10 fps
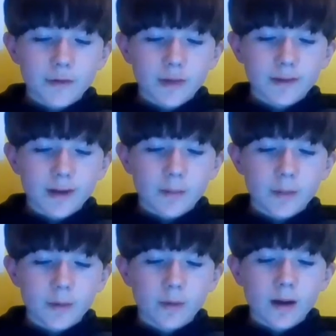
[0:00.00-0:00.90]
for
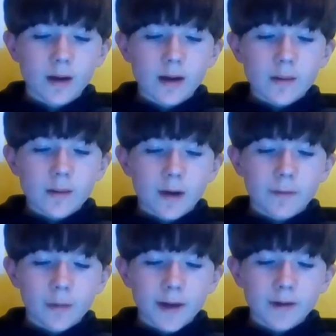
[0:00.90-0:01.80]
example, by
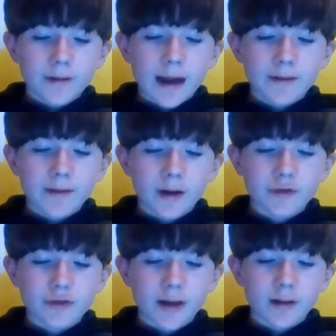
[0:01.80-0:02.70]
following good hand
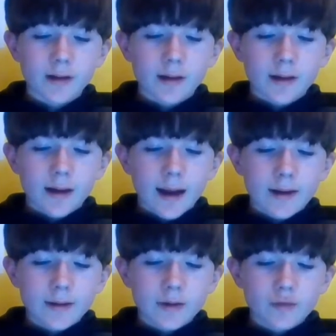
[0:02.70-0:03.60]
hygiene
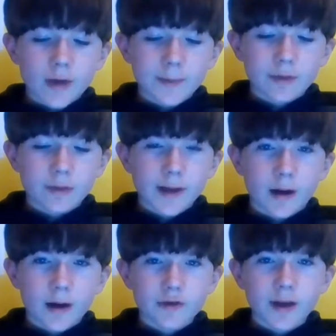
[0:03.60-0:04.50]
and good respiratory
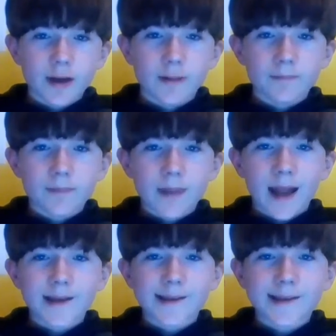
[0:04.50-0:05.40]
hygiene.
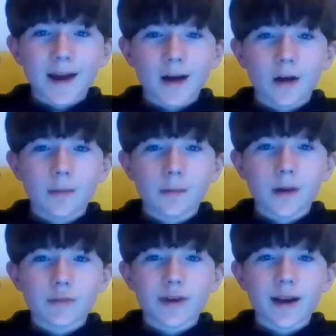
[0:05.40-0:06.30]
And stay home,
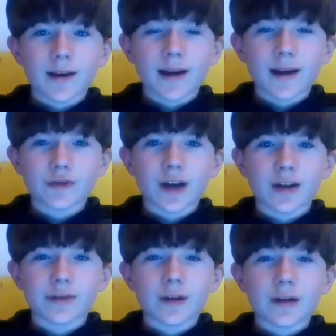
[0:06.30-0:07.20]
protect the
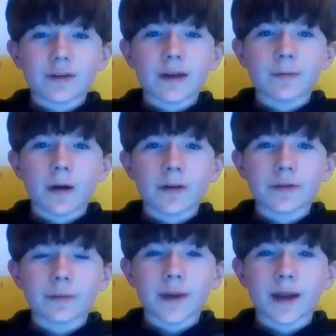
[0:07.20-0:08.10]
NHS, save
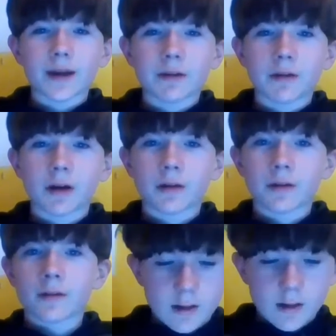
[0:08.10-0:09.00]
lives, be a hero.
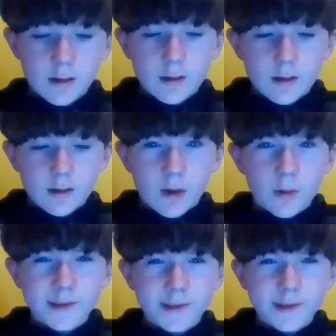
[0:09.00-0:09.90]
One
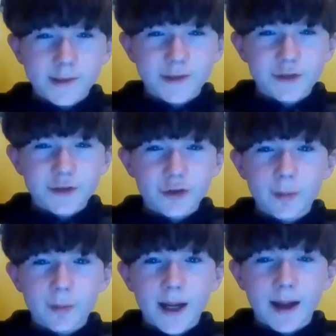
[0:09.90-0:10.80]
question you may have